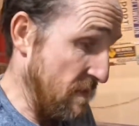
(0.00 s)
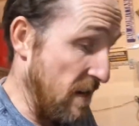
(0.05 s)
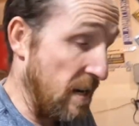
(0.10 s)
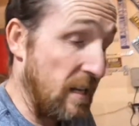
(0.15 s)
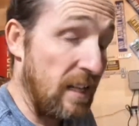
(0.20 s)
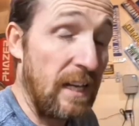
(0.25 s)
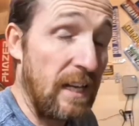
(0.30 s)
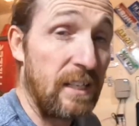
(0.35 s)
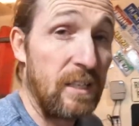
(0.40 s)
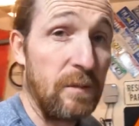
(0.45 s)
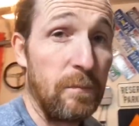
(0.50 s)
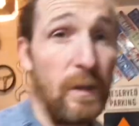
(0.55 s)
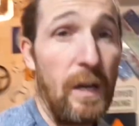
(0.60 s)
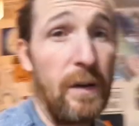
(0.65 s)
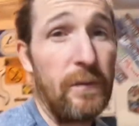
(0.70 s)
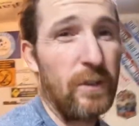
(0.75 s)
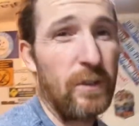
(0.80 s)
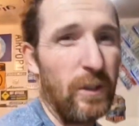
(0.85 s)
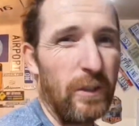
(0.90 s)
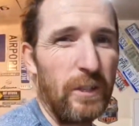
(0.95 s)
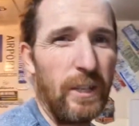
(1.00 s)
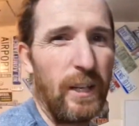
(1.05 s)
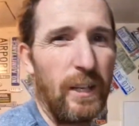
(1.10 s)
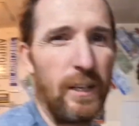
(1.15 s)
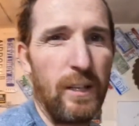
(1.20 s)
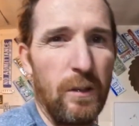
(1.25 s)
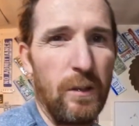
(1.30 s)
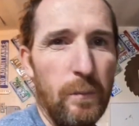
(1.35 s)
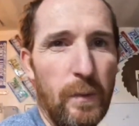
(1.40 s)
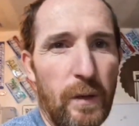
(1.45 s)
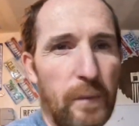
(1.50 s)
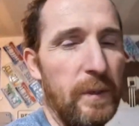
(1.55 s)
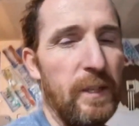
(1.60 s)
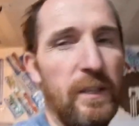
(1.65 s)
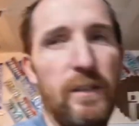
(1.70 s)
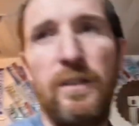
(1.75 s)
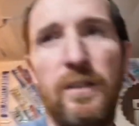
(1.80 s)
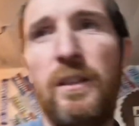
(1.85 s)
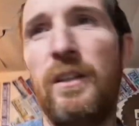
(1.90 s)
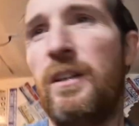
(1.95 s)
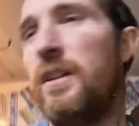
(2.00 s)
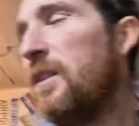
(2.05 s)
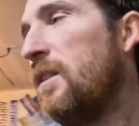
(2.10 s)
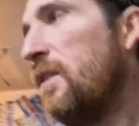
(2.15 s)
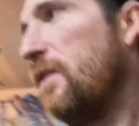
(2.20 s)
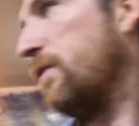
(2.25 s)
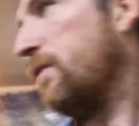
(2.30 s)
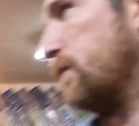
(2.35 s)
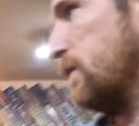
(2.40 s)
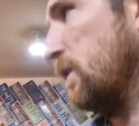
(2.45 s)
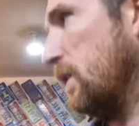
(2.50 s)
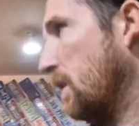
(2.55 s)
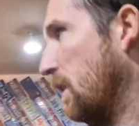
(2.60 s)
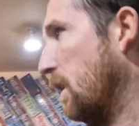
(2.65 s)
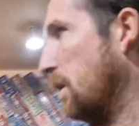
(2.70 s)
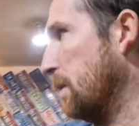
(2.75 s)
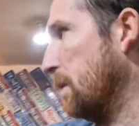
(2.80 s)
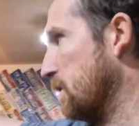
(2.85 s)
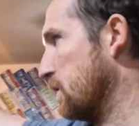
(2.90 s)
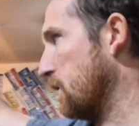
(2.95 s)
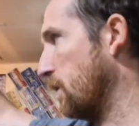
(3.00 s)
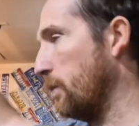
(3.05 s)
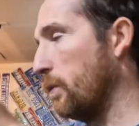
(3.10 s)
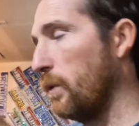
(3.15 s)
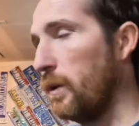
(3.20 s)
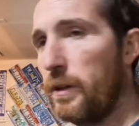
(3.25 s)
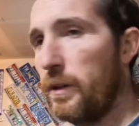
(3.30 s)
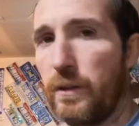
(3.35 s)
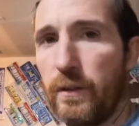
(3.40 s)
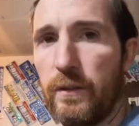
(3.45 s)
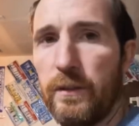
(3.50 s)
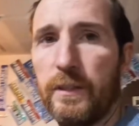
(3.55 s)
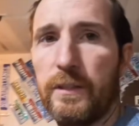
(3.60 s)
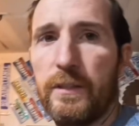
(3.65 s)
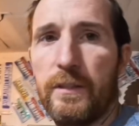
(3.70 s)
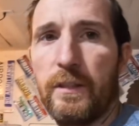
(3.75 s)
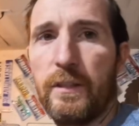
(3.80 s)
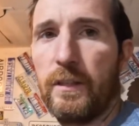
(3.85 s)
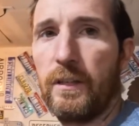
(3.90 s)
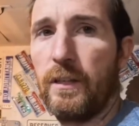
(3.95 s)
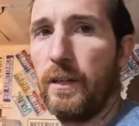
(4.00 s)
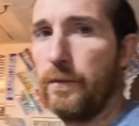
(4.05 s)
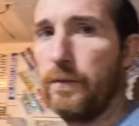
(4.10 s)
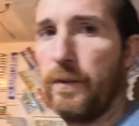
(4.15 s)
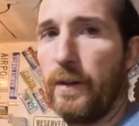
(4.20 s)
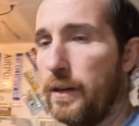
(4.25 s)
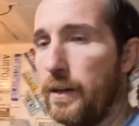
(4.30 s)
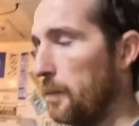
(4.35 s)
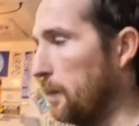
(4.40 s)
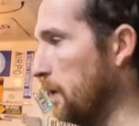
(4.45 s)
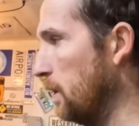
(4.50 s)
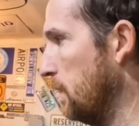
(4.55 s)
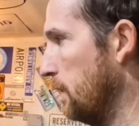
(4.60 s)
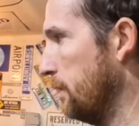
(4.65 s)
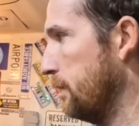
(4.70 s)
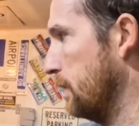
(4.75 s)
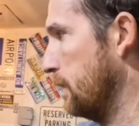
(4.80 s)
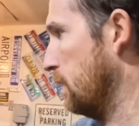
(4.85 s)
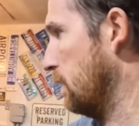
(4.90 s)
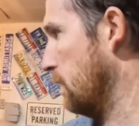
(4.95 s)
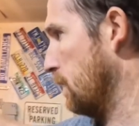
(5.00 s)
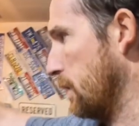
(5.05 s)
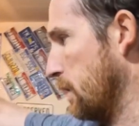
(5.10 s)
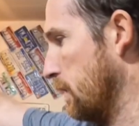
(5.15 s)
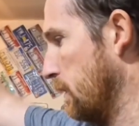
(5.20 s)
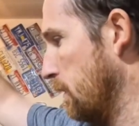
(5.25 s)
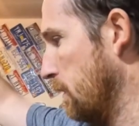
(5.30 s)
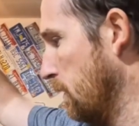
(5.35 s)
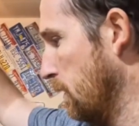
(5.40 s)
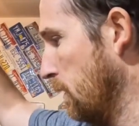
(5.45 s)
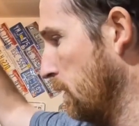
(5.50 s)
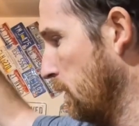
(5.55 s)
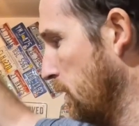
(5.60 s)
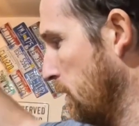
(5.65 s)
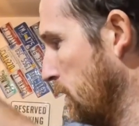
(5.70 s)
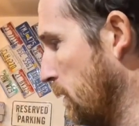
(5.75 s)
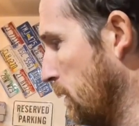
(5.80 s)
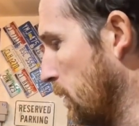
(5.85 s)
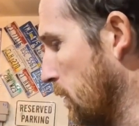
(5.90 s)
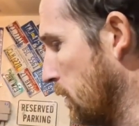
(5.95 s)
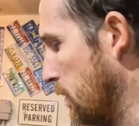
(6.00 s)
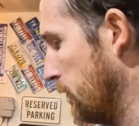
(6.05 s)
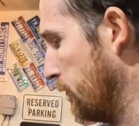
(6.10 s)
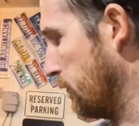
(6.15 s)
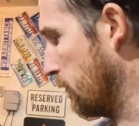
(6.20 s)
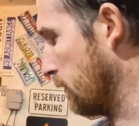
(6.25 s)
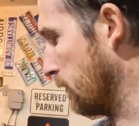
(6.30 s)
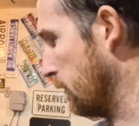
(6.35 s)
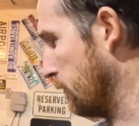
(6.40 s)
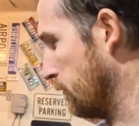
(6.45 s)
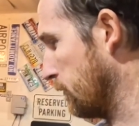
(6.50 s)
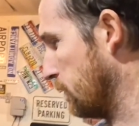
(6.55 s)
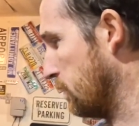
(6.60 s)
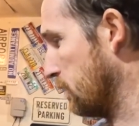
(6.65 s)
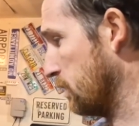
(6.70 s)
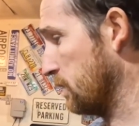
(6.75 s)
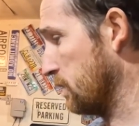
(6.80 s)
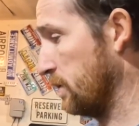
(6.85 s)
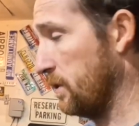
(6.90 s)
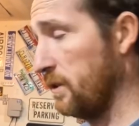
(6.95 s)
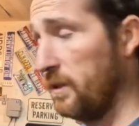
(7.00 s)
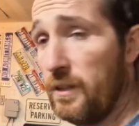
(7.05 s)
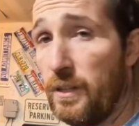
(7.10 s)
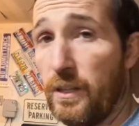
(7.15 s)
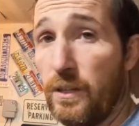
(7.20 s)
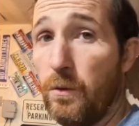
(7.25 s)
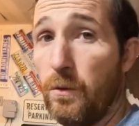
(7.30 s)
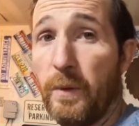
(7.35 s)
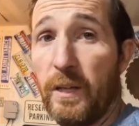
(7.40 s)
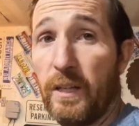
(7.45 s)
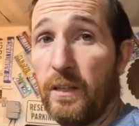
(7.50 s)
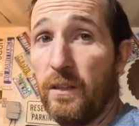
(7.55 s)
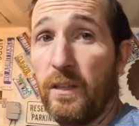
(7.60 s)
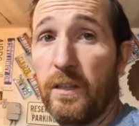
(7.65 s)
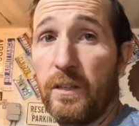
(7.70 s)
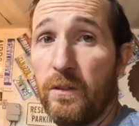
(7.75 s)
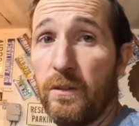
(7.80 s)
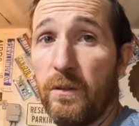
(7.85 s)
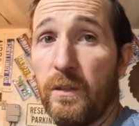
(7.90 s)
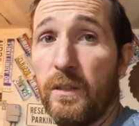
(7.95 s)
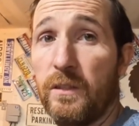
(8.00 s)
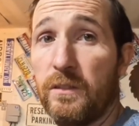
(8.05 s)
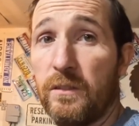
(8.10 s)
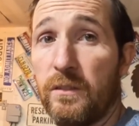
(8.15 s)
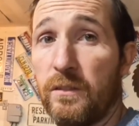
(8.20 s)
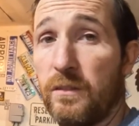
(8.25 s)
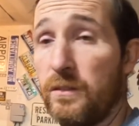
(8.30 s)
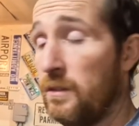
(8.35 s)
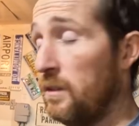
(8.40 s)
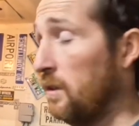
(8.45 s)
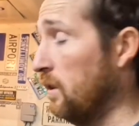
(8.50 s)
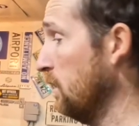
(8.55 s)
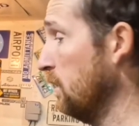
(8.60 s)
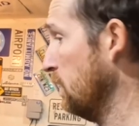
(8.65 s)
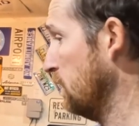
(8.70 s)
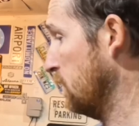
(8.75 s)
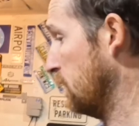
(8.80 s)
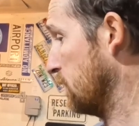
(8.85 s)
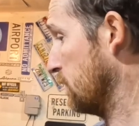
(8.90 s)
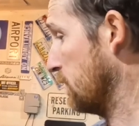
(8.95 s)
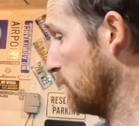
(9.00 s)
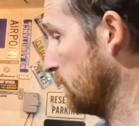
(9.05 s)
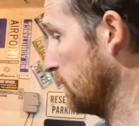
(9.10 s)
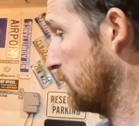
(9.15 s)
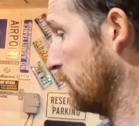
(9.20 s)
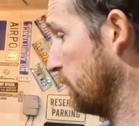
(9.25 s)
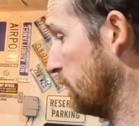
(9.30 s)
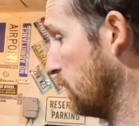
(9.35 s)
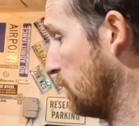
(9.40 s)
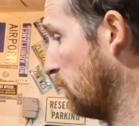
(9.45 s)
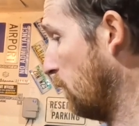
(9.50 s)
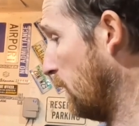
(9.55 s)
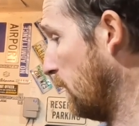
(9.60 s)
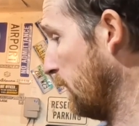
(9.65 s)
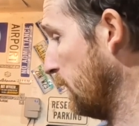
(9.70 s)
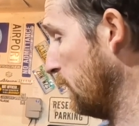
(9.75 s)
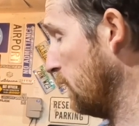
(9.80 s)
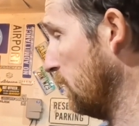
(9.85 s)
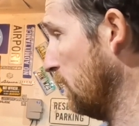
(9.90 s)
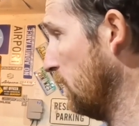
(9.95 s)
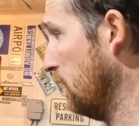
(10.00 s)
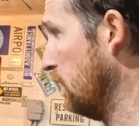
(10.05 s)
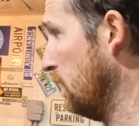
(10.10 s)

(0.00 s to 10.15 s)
I like them. I've rotated them. I mean, you've seen how much I've worked on this thing. I've had them off and on, and on all 4 different corners. They don't make a lot of noise. They're relatively quiet.